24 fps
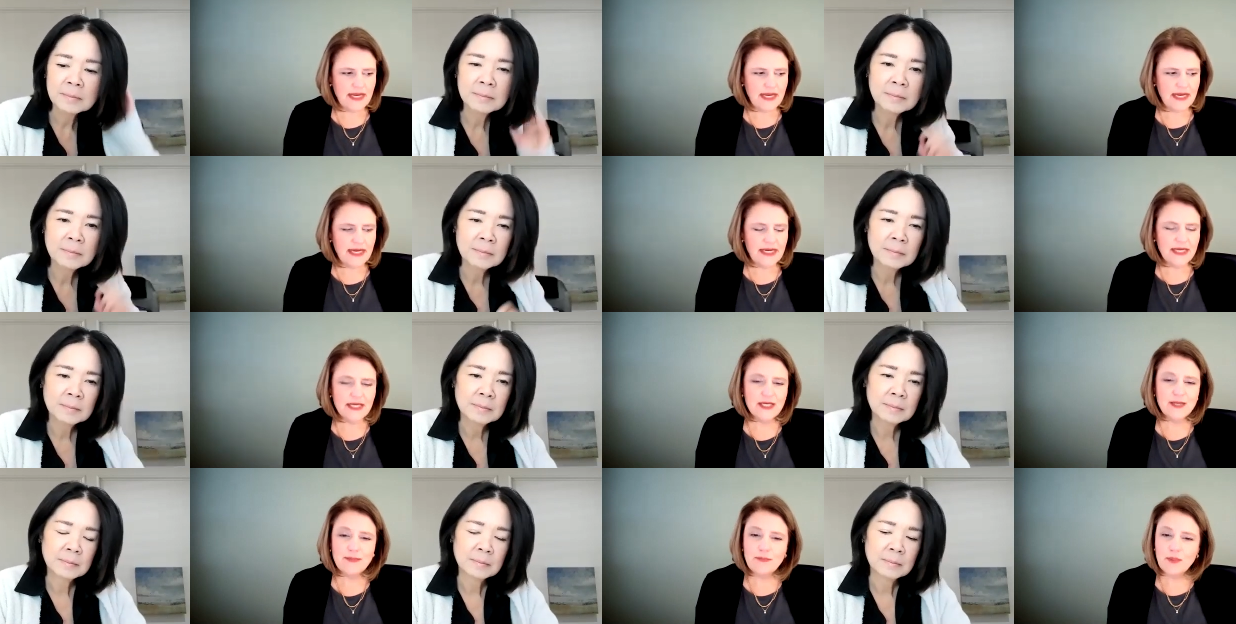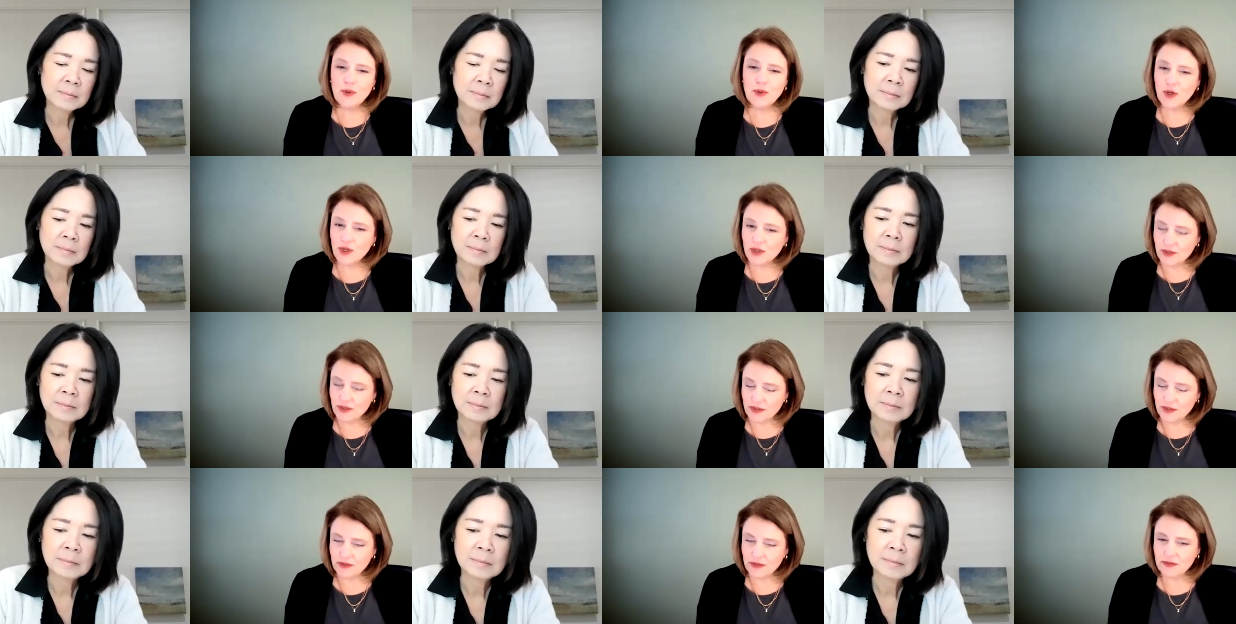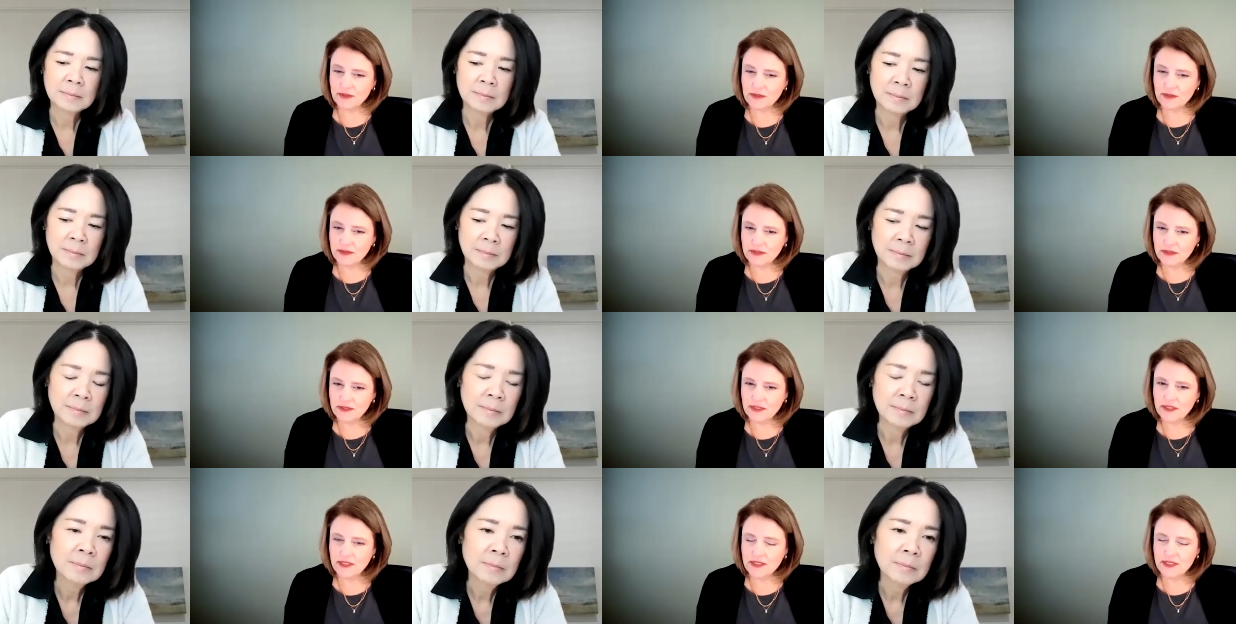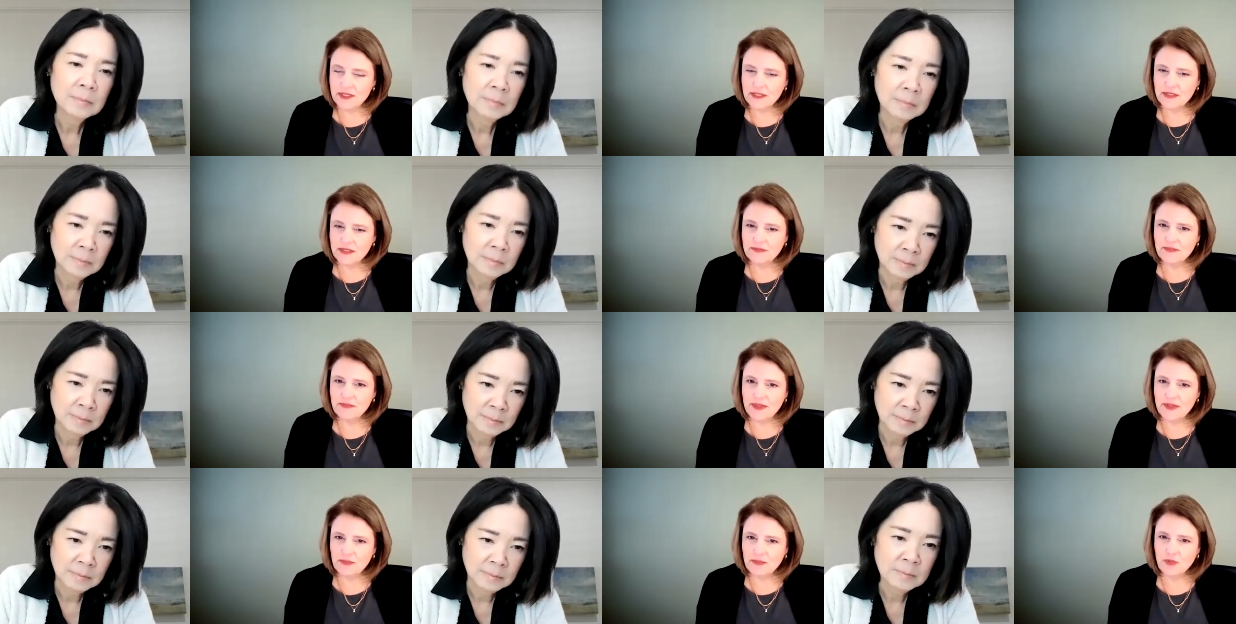Speaker 1: and a partner,
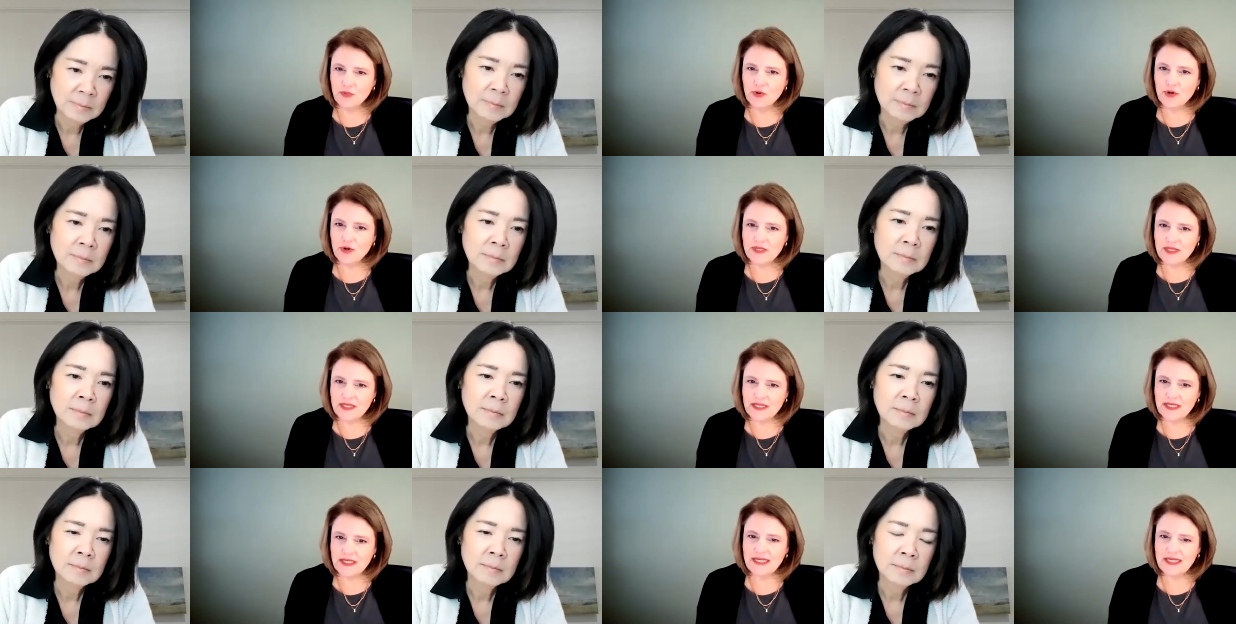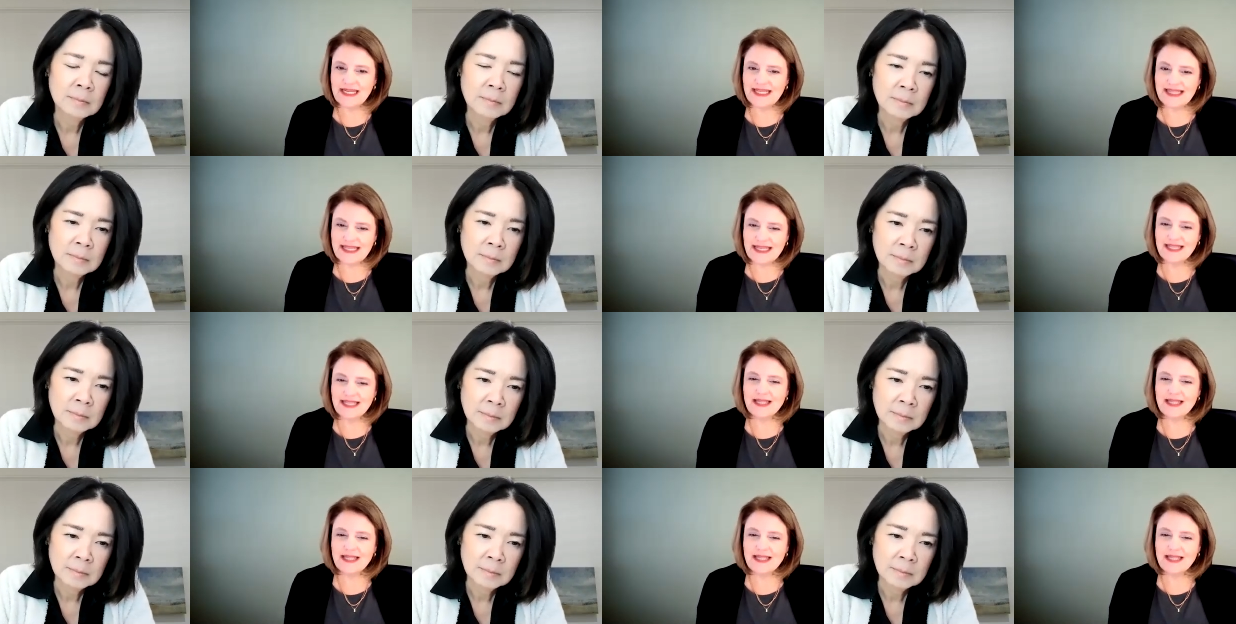but more than anything,